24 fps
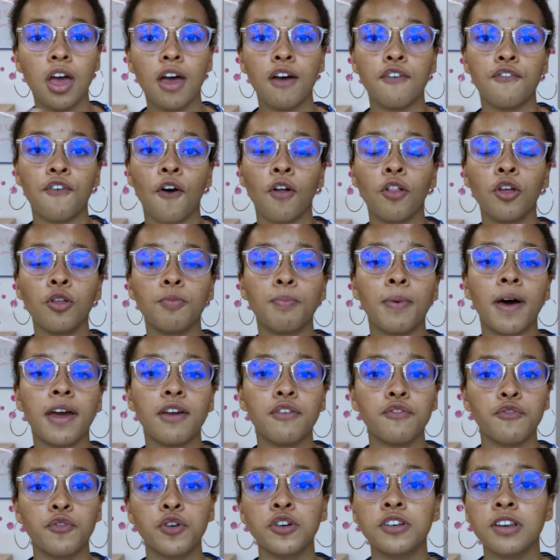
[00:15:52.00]
followed by
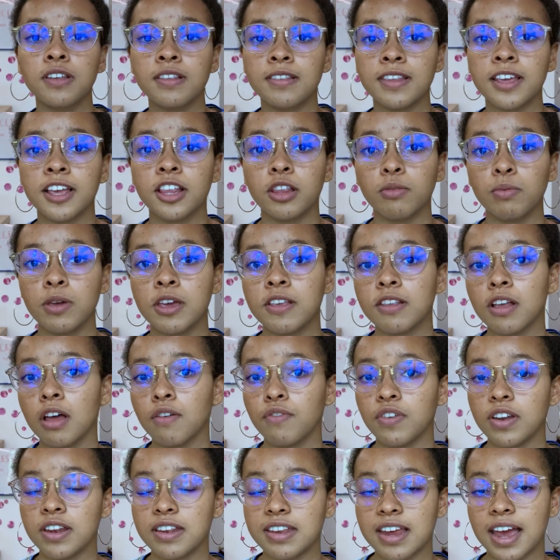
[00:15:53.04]
4 to 6 weeks of
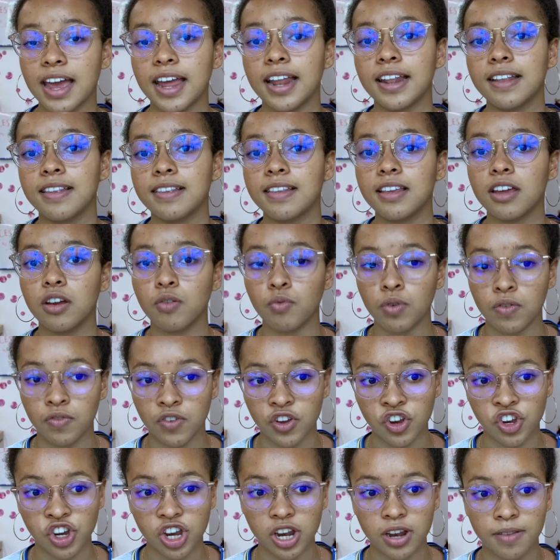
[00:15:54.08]
intense
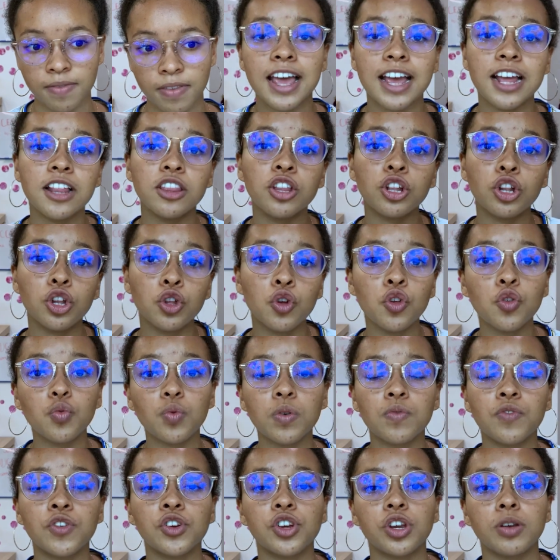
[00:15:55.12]
revision. In the loose
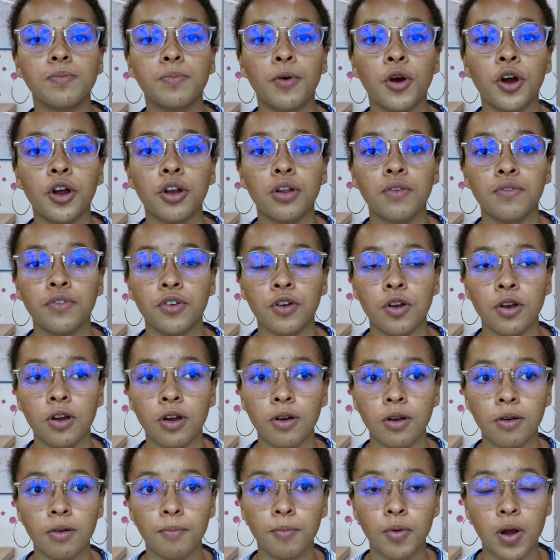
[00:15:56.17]
revision part of
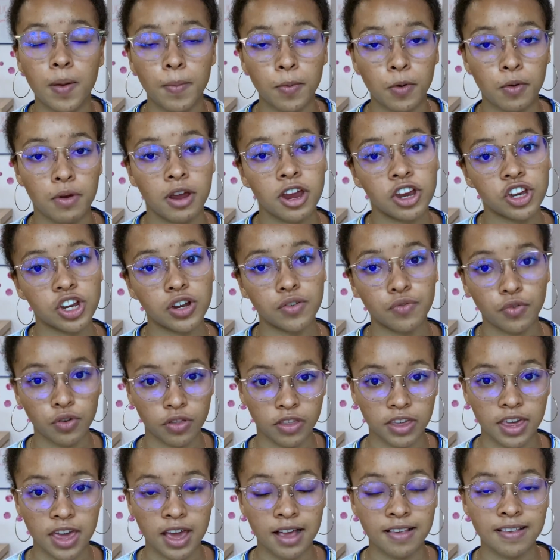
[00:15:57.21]
your preparation for
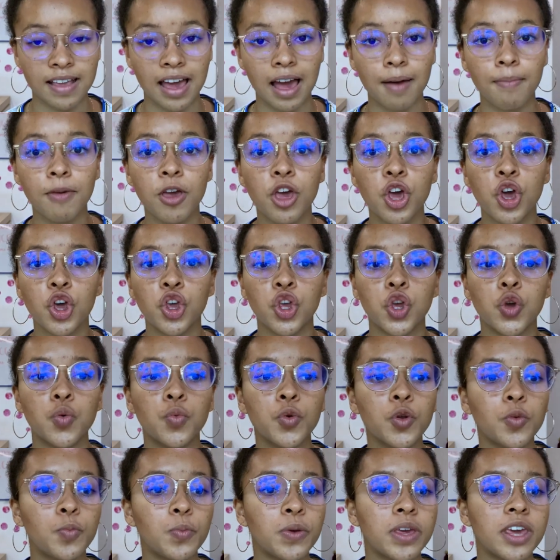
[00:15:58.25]
the exam, you
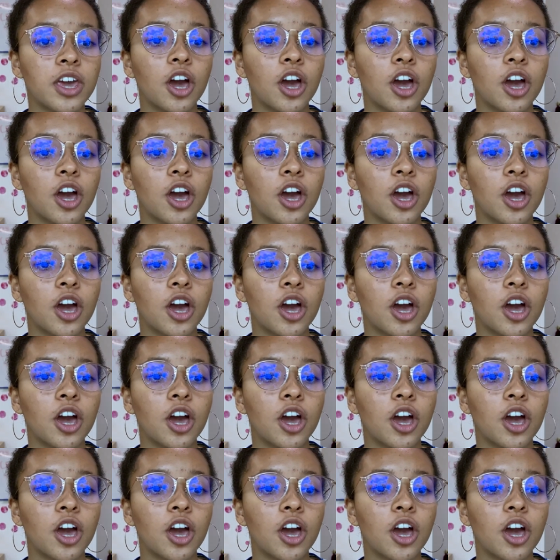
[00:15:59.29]
would be